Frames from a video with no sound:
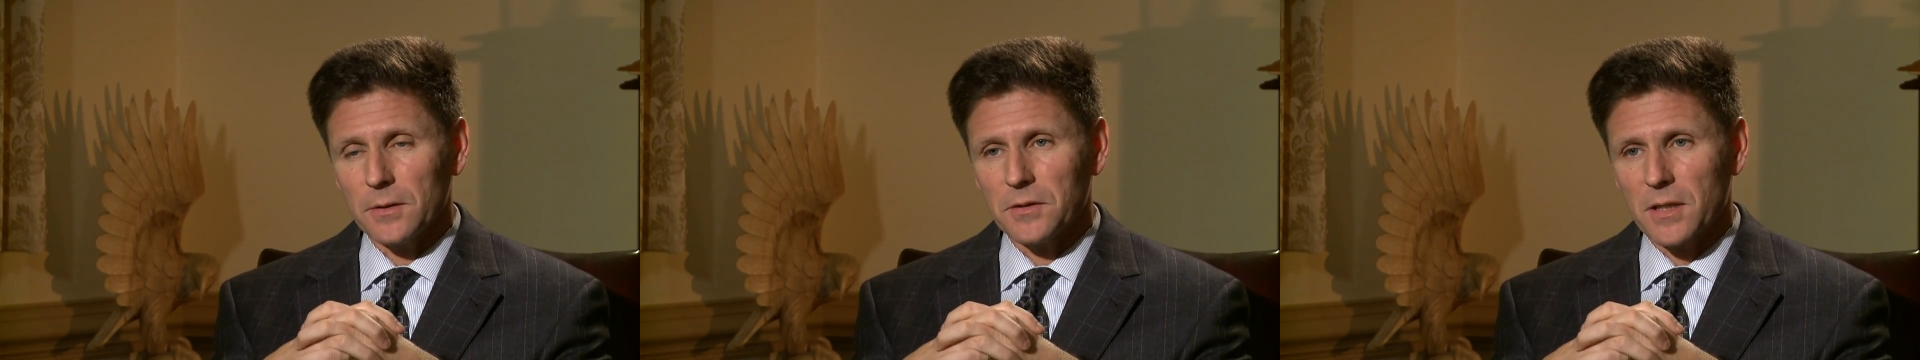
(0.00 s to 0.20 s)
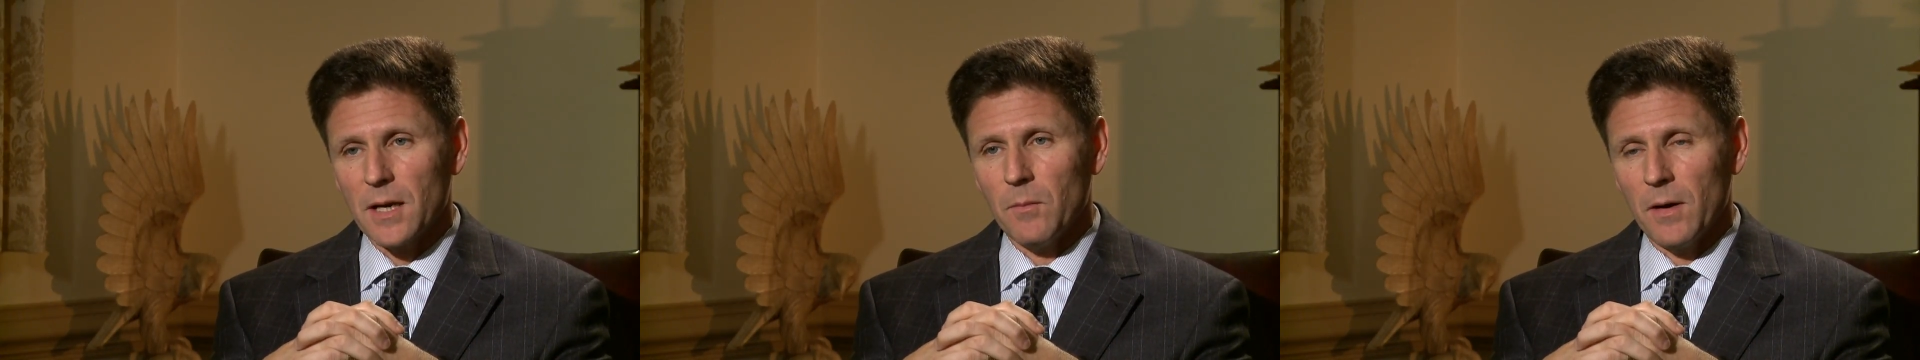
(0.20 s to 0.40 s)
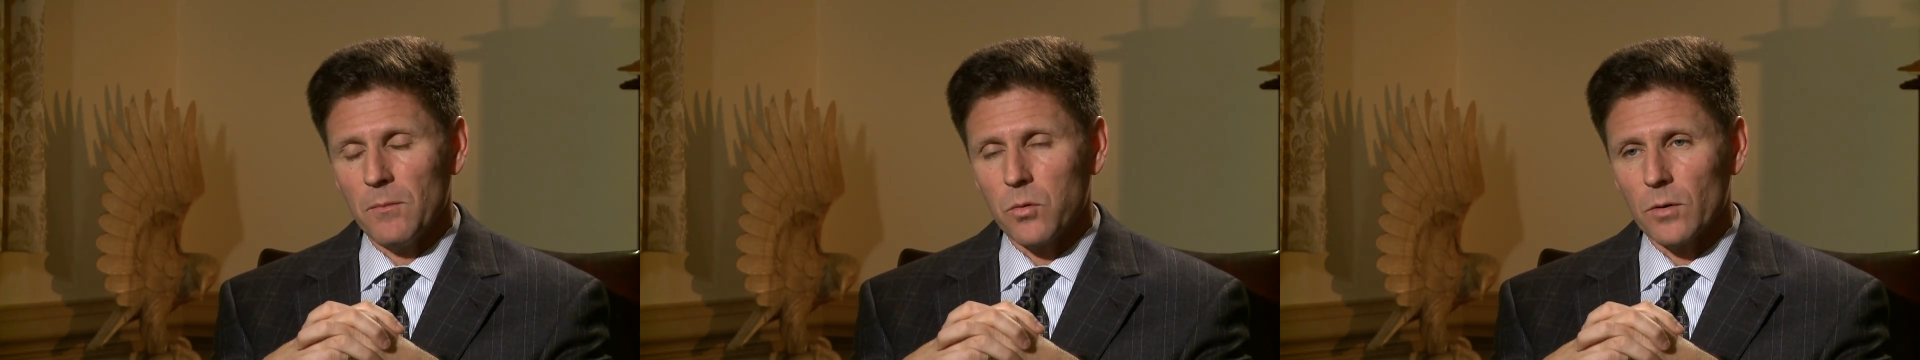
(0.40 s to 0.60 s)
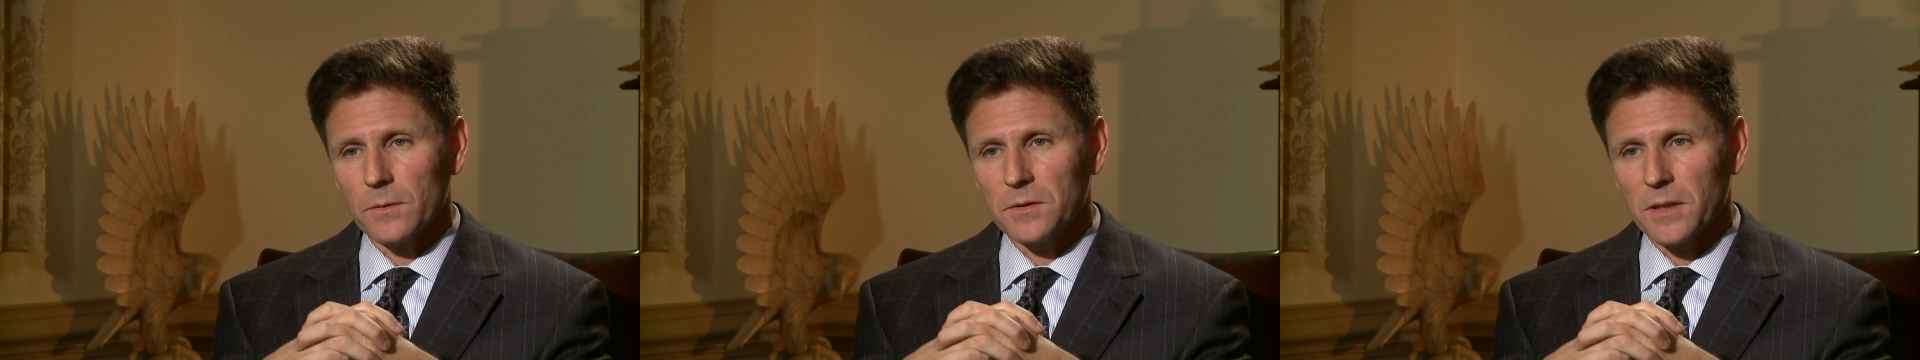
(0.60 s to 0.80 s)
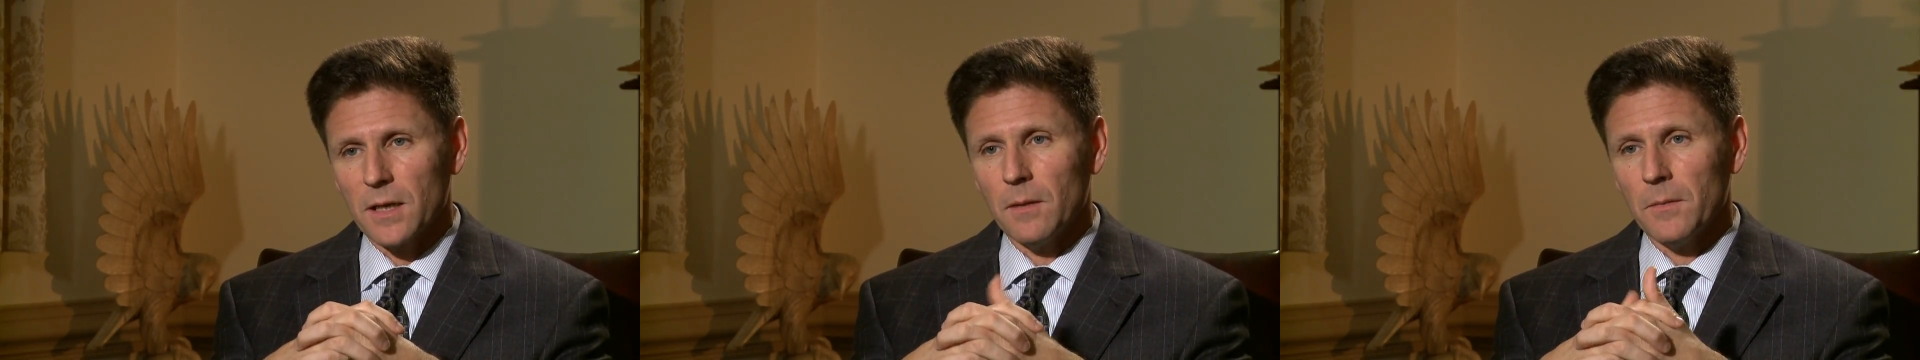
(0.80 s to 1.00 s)
to come on board,
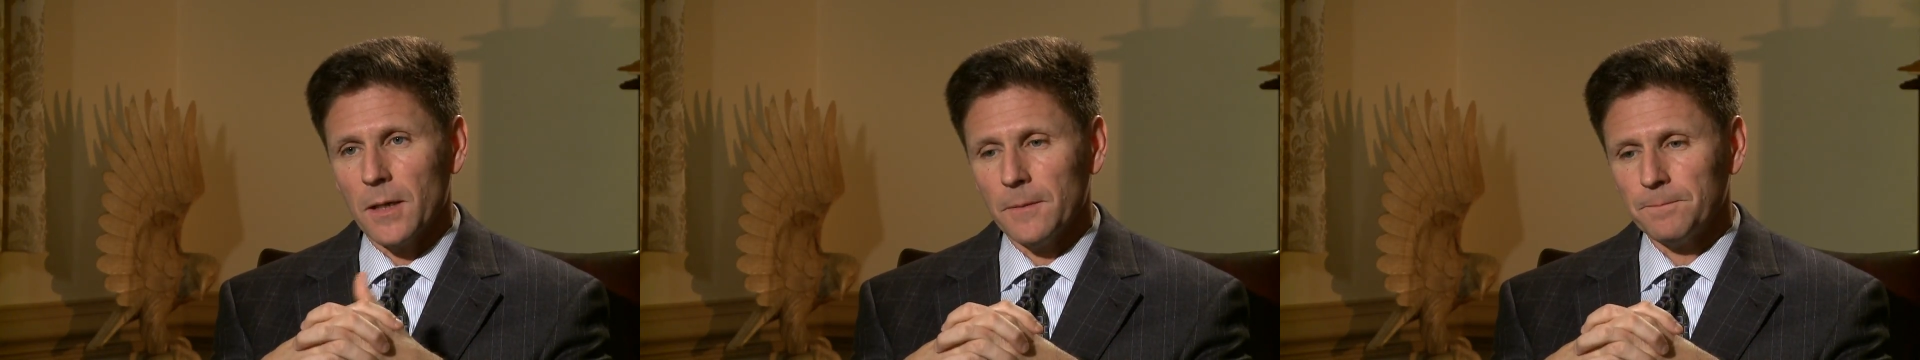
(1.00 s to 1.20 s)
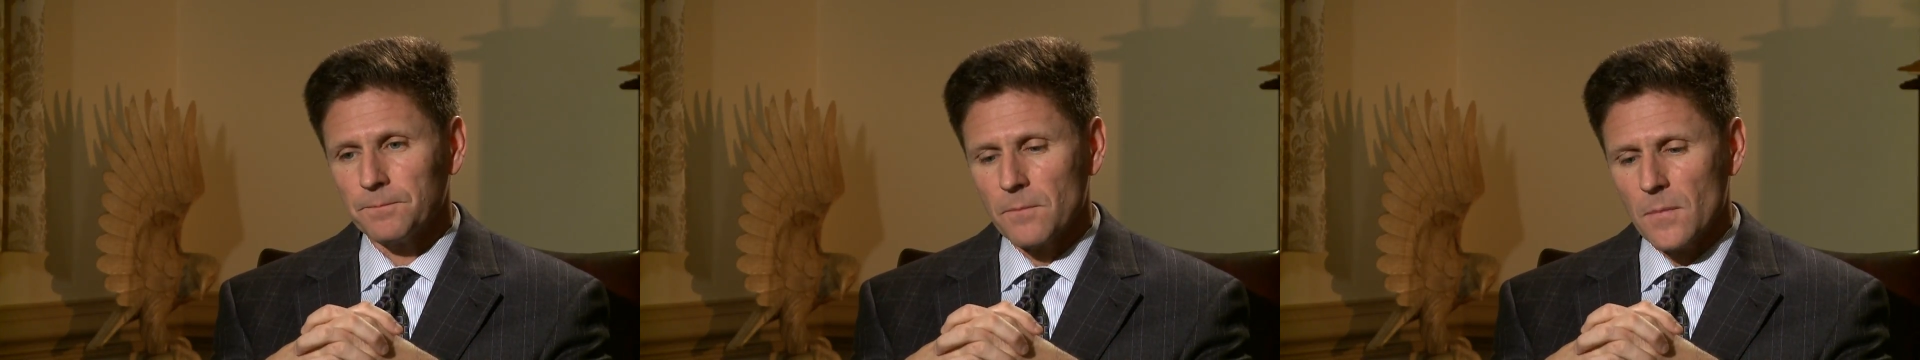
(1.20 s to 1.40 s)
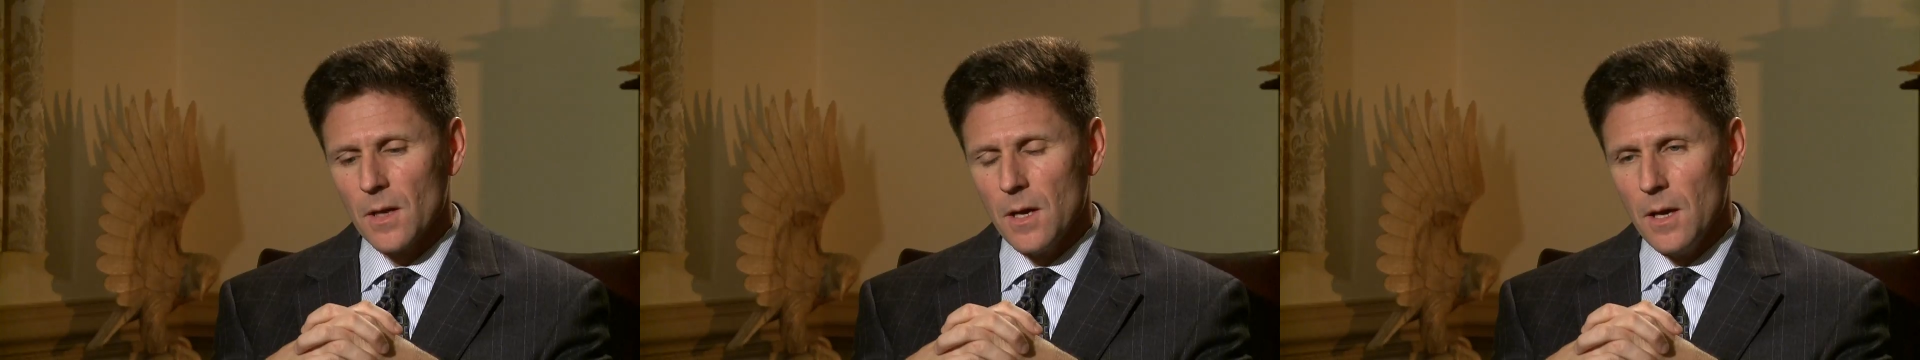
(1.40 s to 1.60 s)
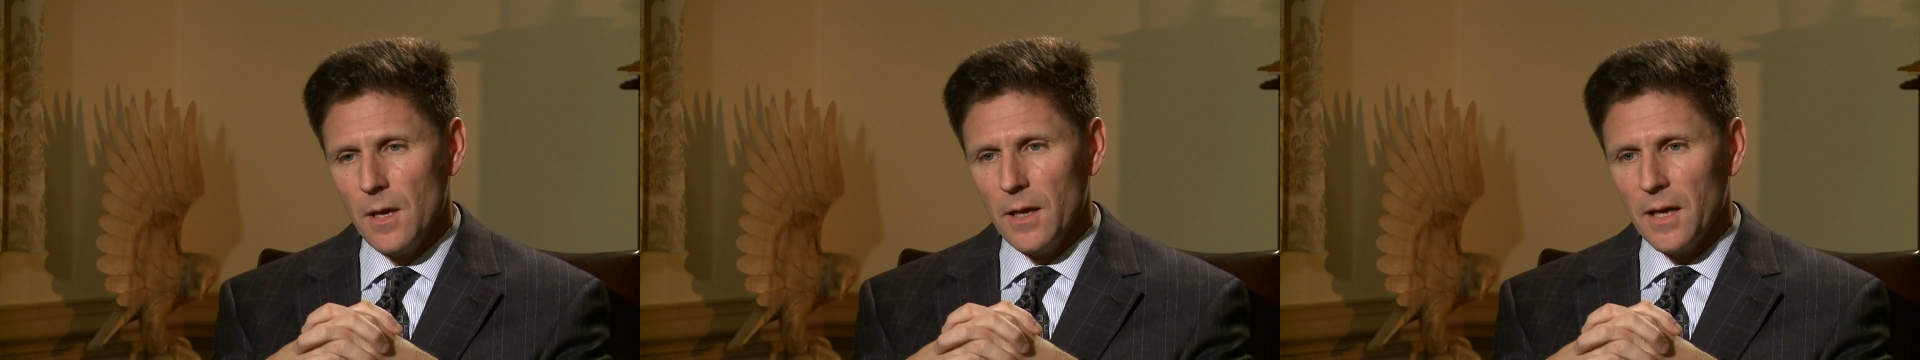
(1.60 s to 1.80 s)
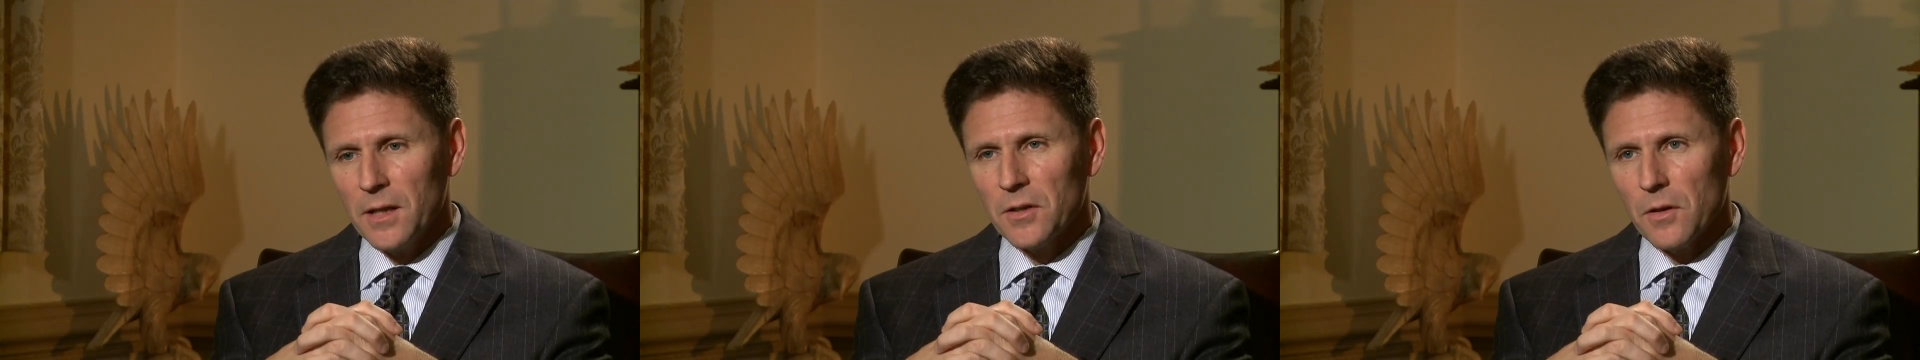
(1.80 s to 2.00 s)
to come um,
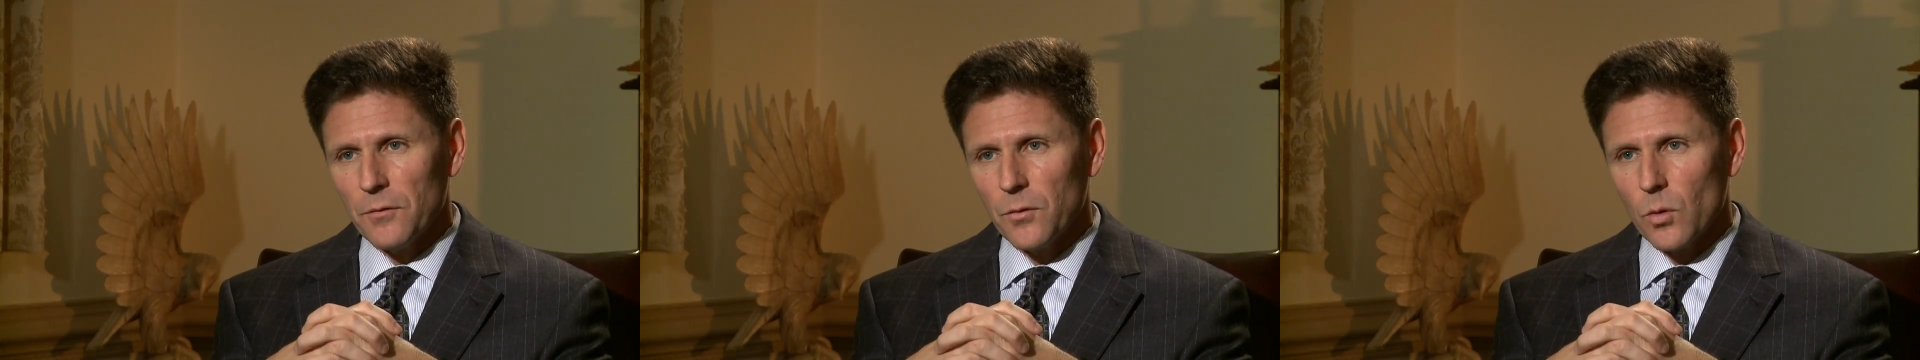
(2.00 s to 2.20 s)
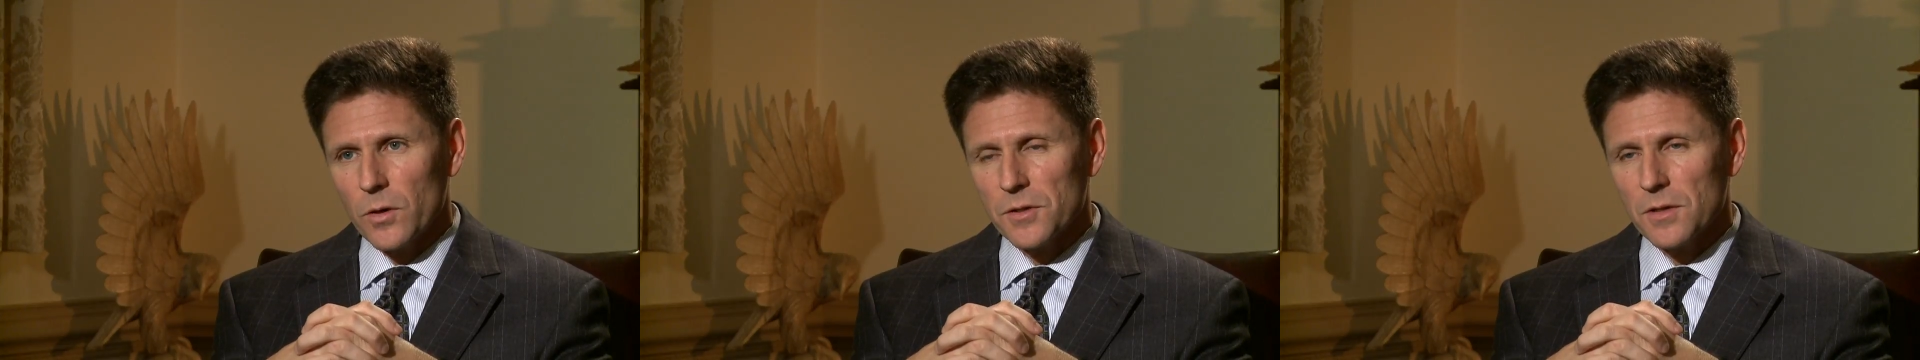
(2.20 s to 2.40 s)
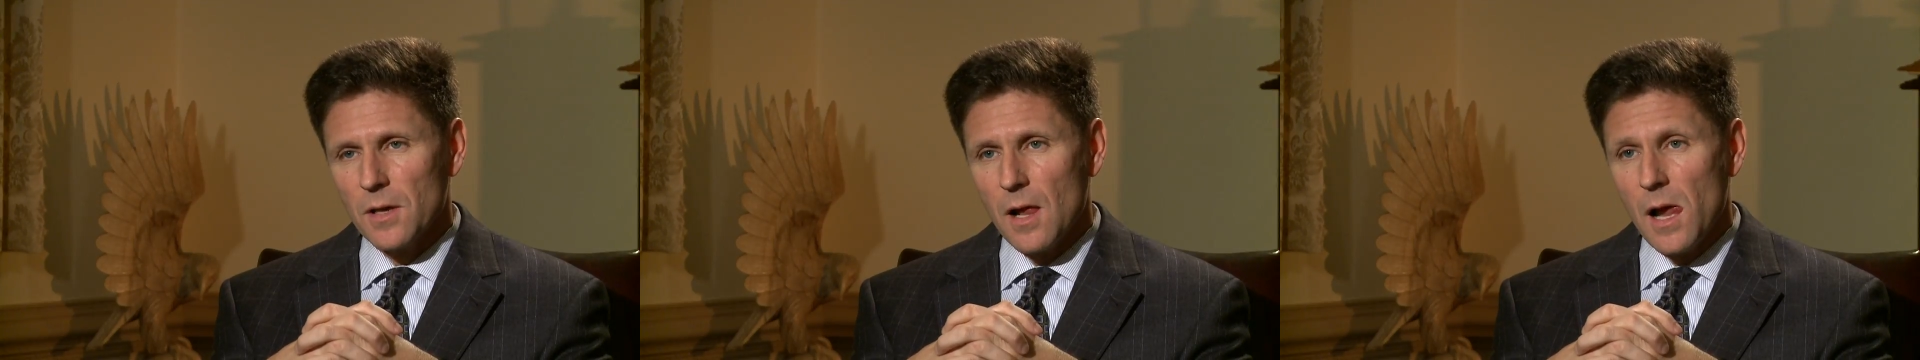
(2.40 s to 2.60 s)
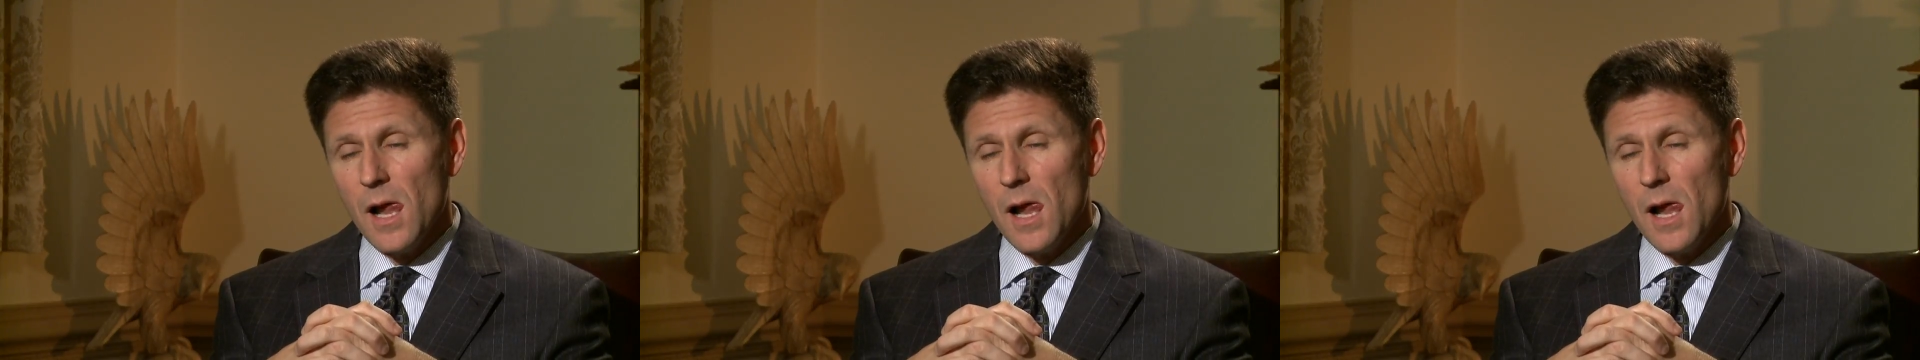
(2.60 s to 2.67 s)
into the force.